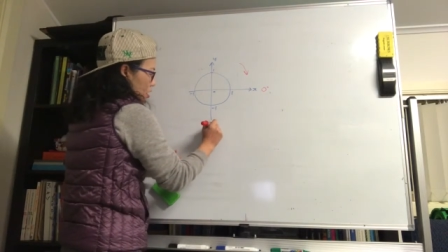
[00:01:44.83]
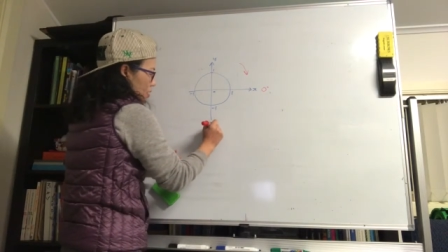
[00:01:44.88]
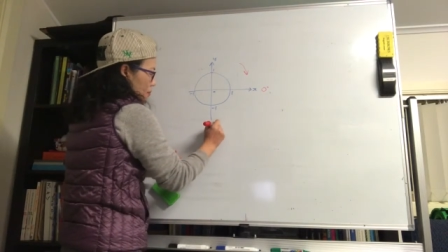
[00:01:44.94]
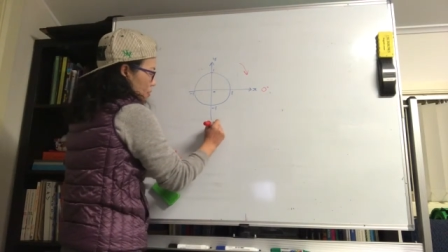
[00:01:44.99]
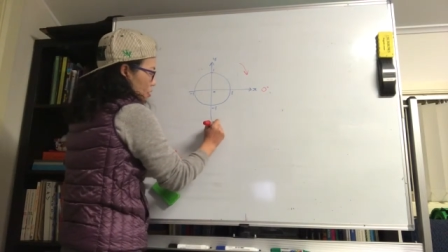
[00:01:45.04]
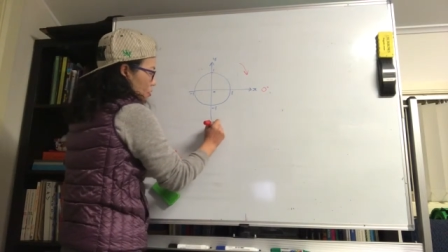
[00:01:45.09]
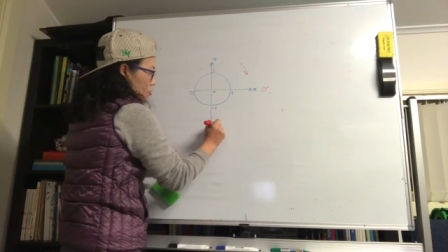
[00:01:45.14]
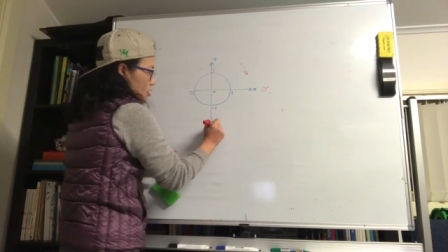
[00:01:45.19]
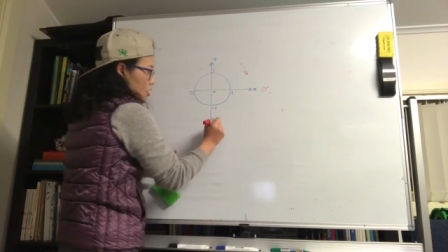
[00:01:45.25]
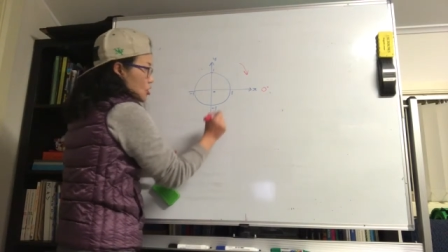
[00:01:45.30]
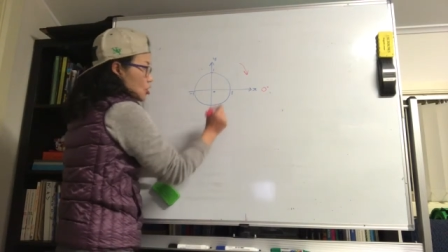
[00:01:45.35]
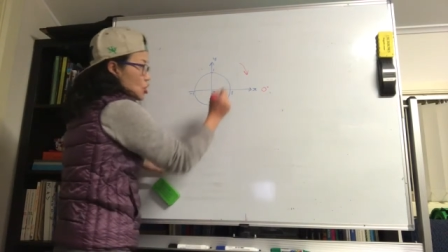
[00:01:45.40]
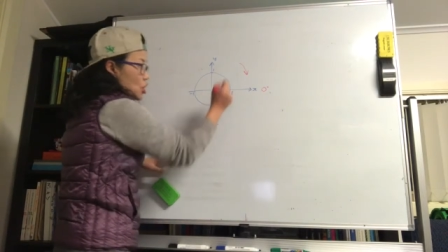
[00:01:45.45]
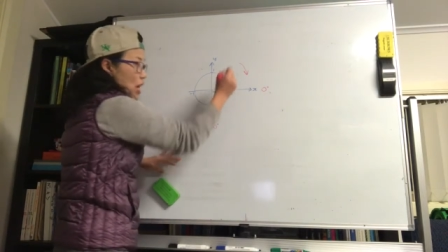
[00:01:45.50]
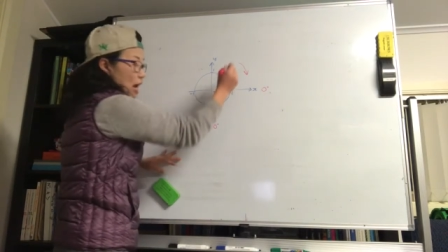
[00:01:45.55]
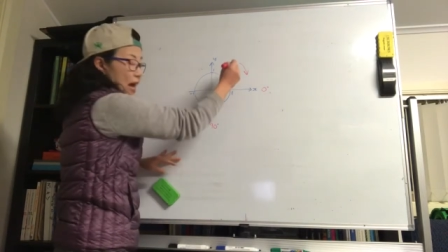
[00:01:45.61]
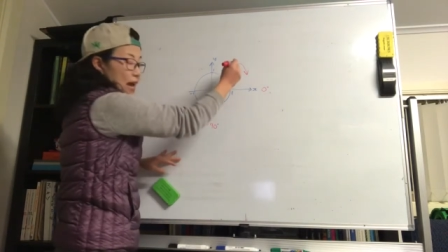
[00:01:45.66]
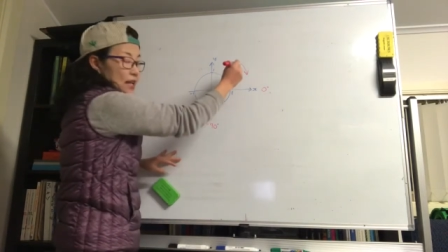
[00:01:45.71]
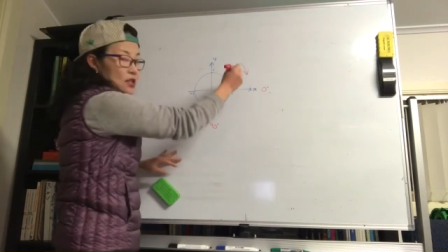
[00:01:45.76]
because it
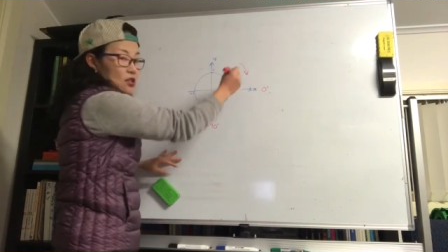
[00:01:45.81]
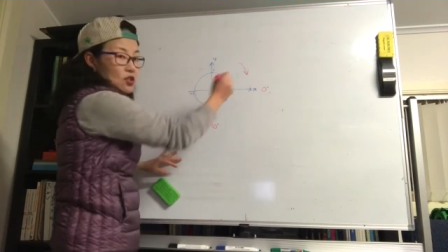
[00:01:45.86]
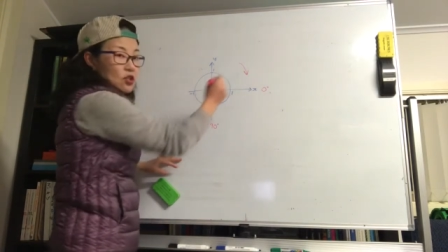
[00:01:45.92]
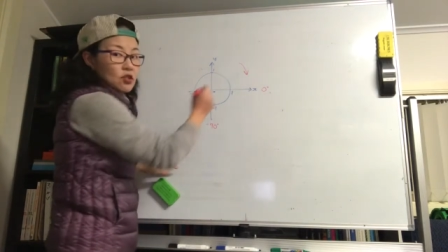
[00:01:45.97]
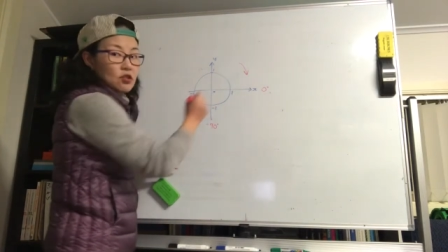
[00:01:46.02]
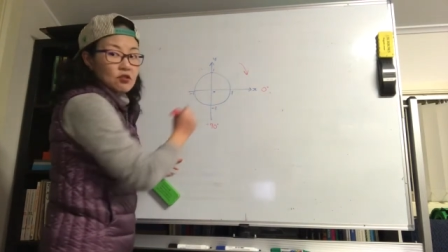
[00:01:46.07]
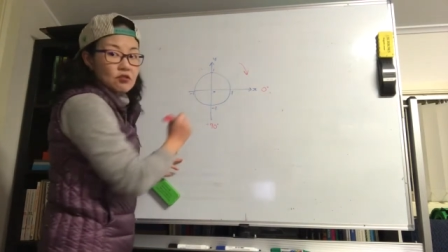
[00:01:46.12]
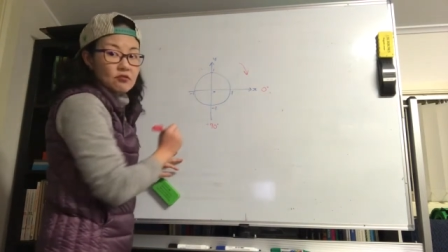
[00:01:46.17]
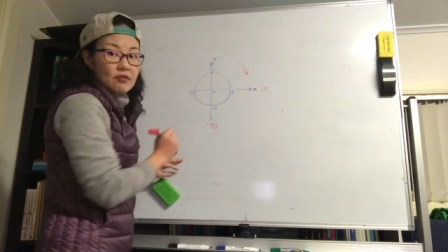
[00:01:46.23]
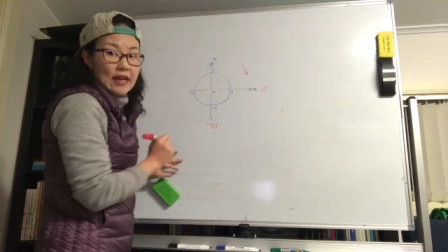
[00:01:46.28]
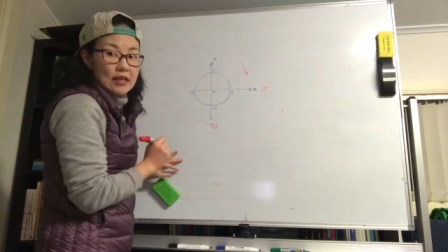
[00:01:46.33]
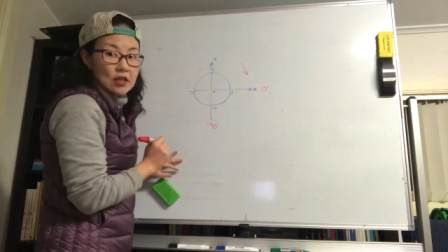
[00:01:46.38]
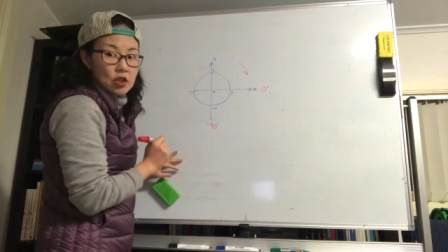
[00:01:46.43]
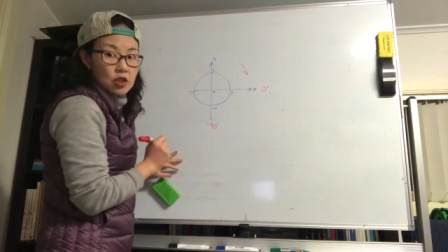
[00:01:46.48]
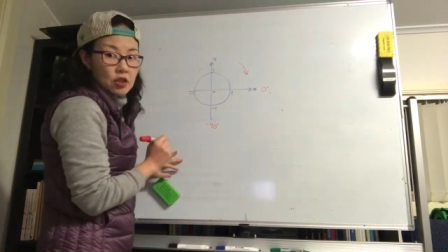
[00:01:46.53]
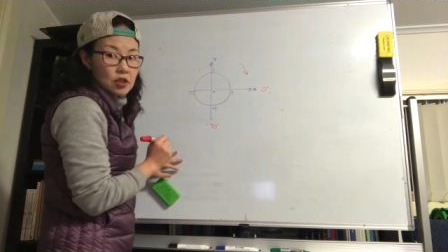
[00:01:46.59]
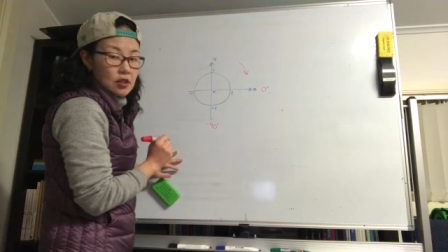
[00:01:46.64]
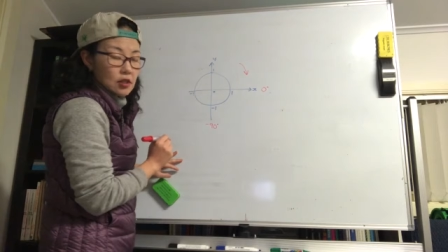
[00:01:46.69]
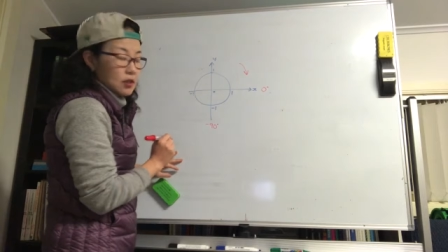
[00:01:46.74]
changed the
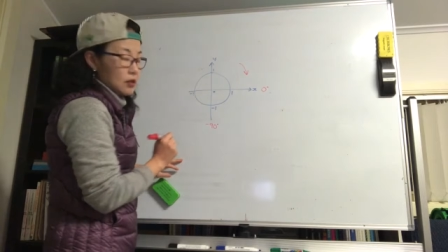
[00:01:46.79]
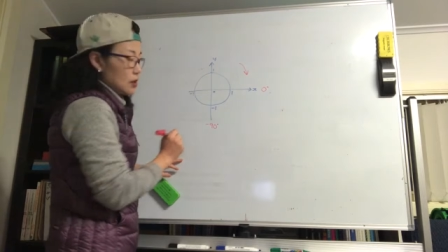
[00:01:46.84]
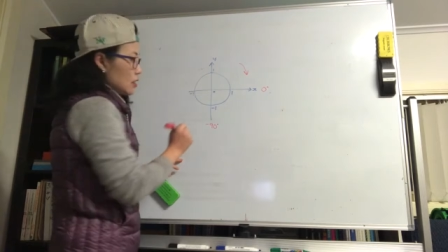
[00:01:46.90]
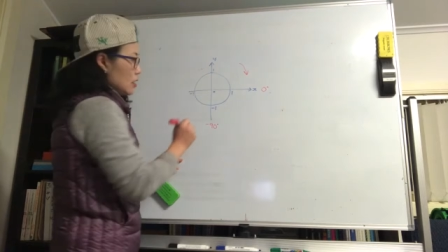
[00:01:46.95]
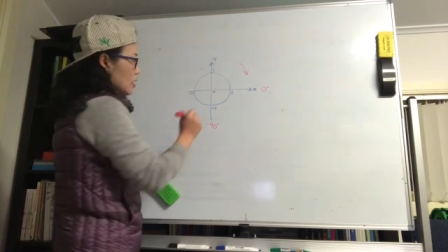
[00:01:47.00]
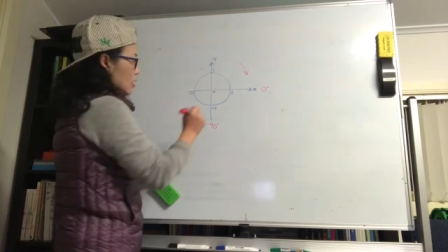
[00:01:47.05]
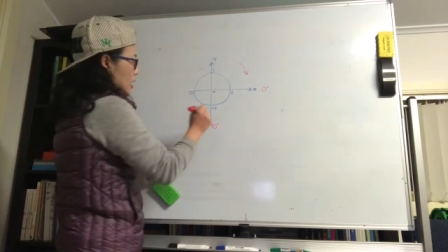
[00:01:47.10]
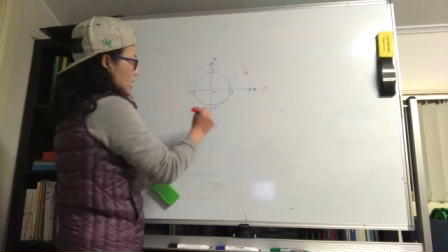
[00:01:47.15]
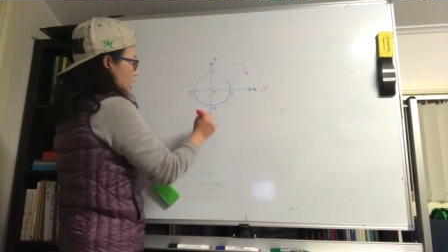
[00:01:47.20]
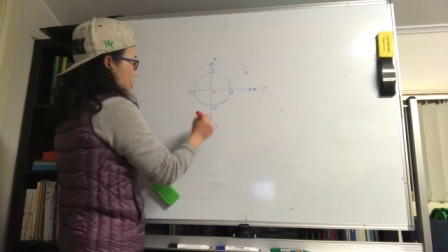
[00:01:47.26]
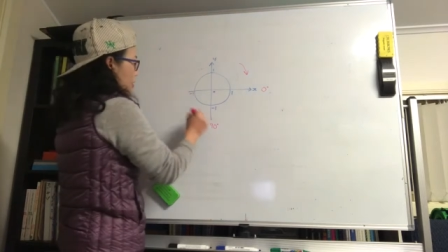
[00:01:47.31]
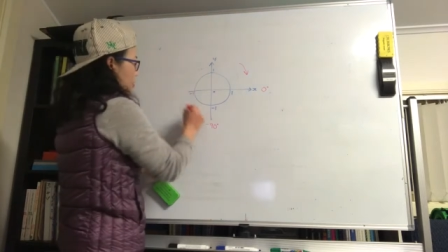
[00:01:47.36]
direction. And